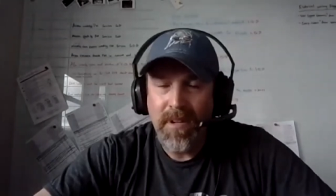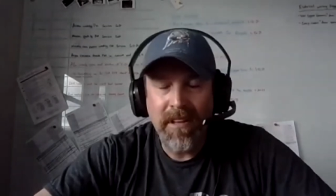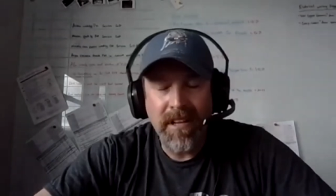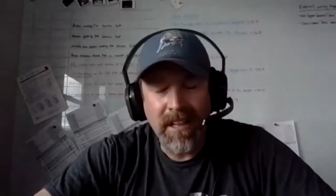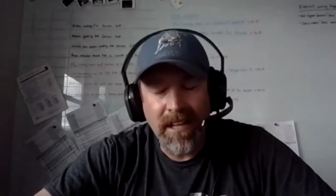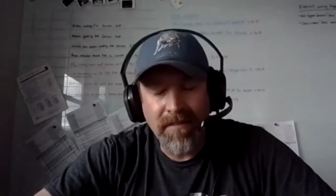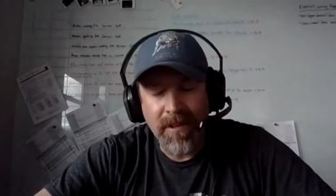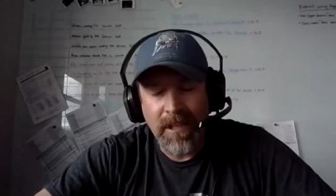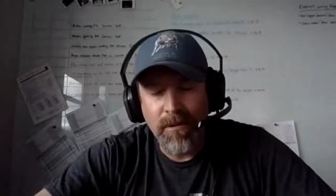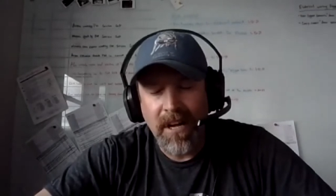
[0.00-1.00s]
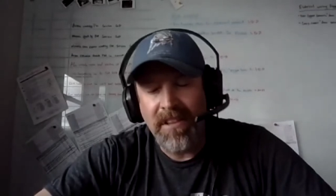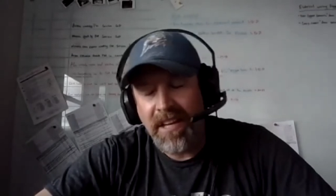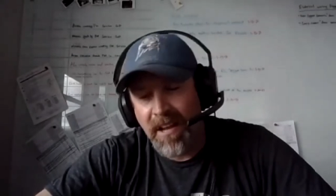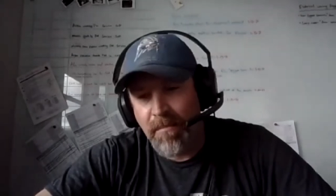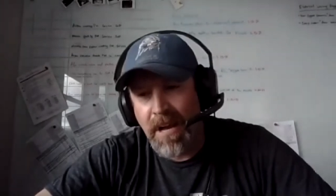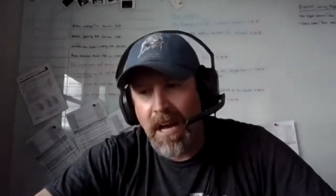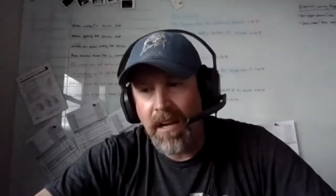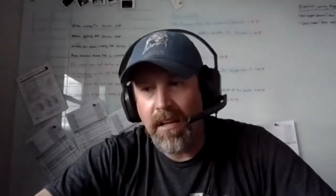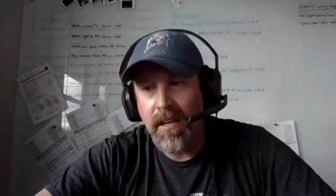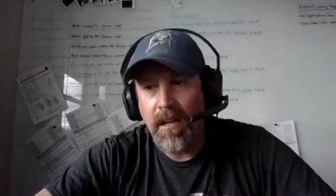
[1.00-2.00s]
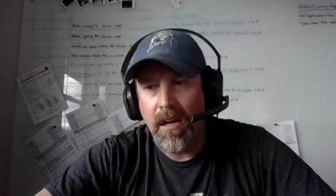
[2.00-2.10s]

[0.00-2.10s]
and then I left for a little while and then came back.